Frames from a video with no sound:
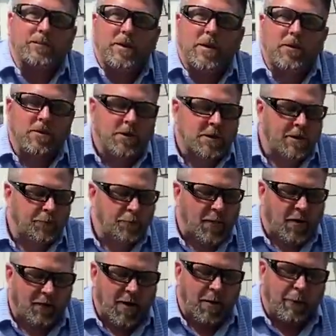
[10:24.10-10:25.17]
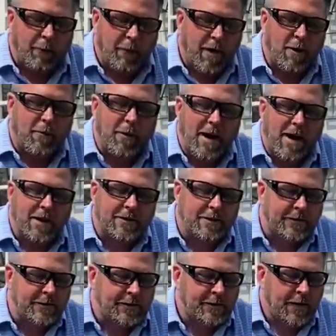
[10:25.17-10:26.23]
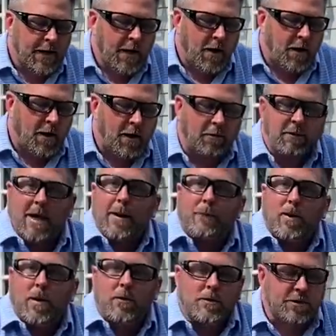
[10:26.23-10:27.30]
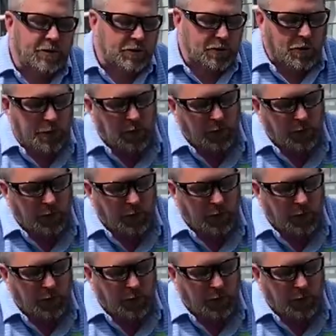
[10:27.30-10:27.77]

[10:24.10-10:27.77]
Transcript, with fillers: posts, around mailboxes, uh, light posts so you